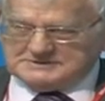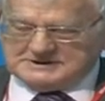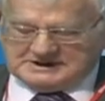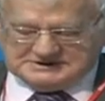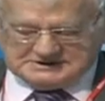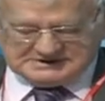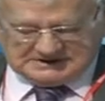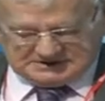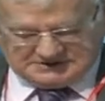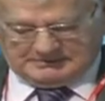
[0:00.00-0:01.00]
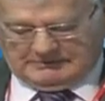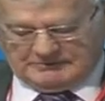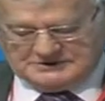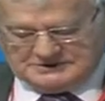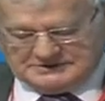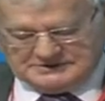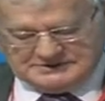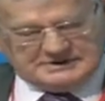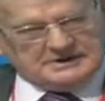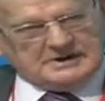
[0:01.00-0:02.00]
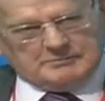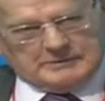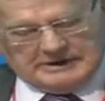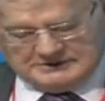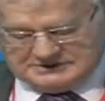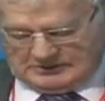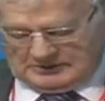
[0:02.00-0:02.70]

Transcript: tensions are to be reduced and maritime